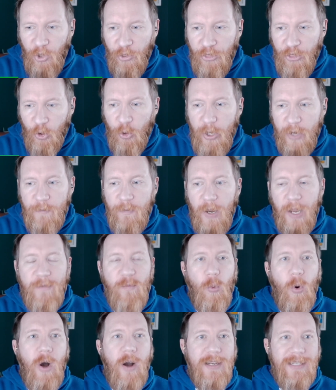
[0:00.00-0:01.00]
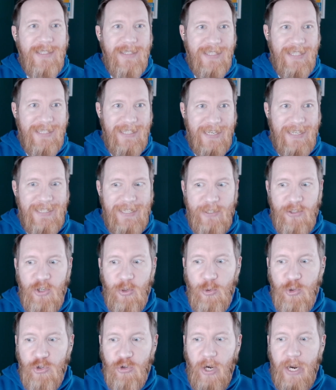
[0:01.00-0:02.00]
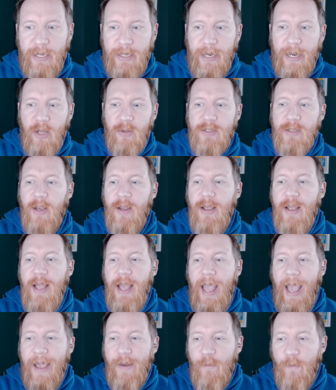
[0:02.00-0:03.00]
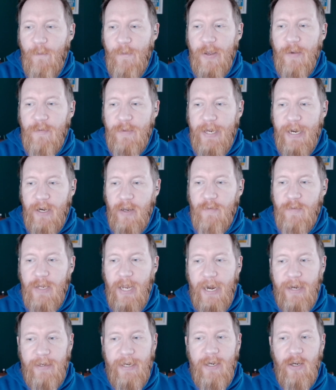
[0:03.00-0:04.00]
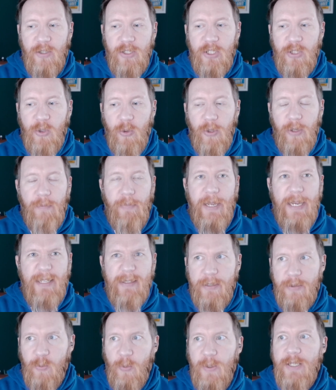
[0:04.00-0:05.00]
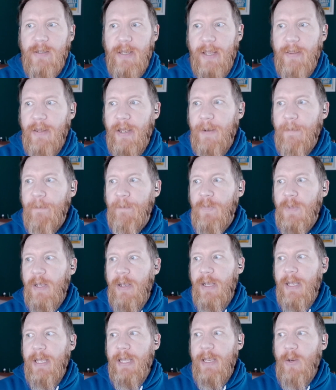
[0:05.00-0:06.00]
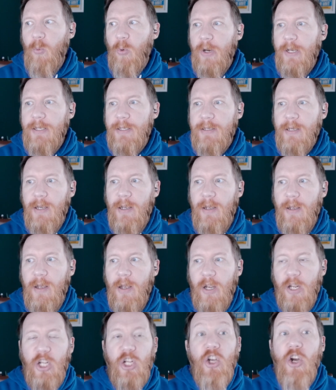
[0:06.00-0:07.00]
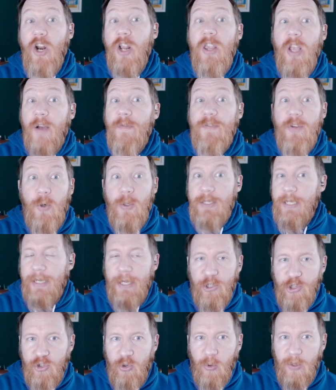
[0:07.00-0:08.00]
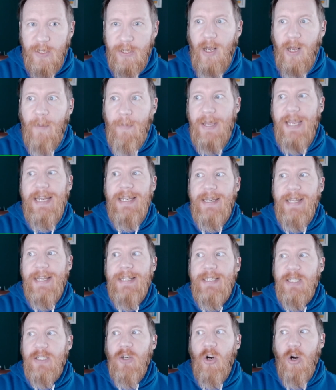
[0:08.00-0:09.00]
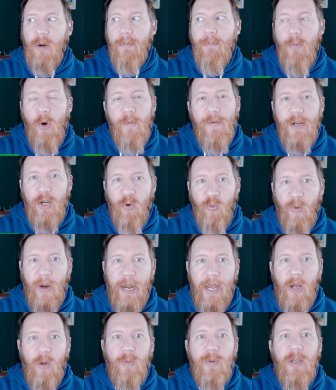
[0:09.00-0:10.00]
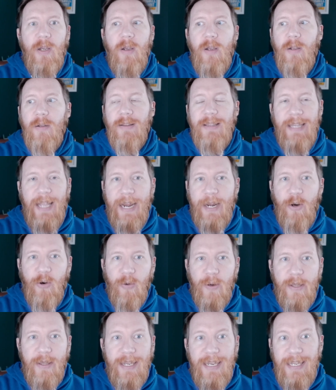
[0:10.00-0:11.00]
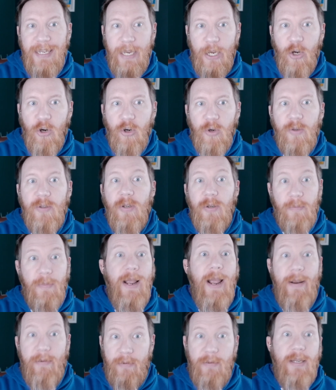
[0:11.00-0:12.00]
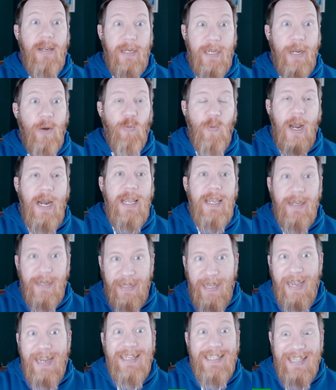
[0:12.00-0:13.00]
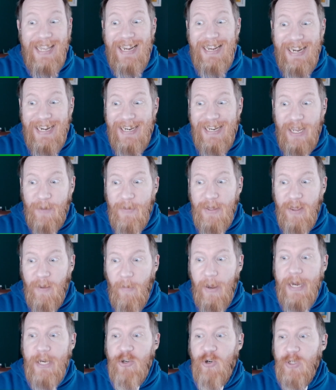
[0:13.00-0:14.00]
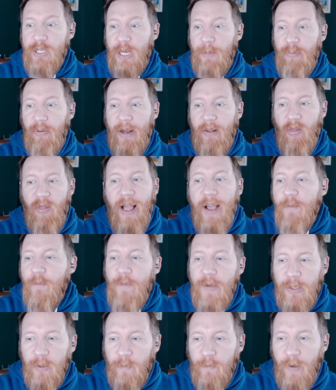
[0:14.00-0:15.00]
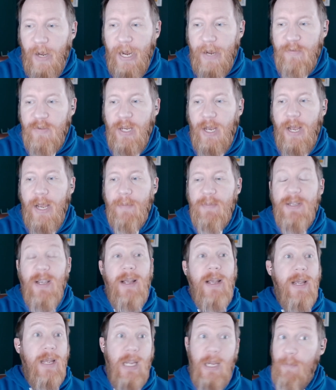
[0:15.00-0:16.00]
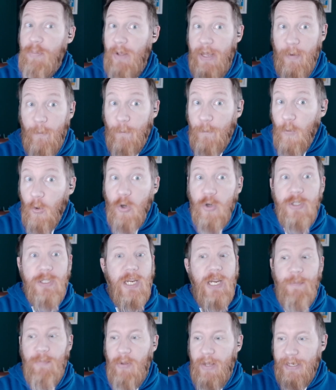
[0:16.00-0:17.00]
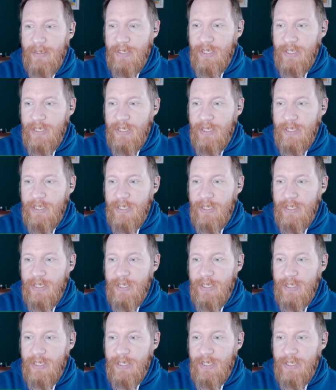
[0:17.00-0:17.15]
35 walks to 62 strikeouts, and 15 of 19 on stolen bases. We said that he was good enough to stick at shortstop. He did start moving around later in the year to get ready in case they needed him in the majors. He played left field five times. He played first. He played